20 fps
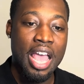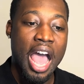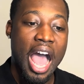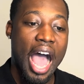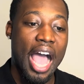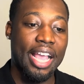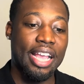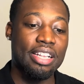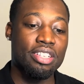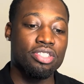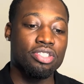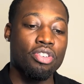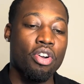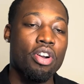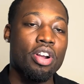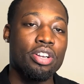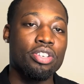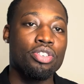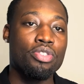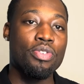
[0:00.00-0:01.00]
I can
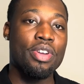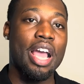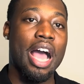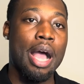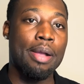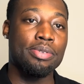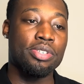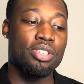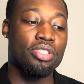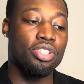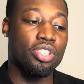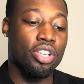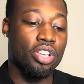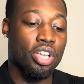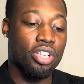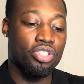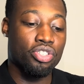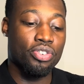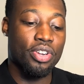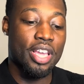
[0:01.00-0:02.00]
start doing options
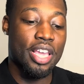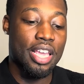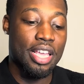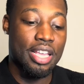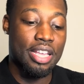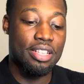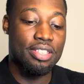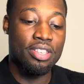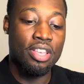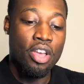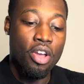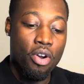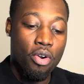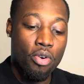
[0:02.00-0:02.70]
to trades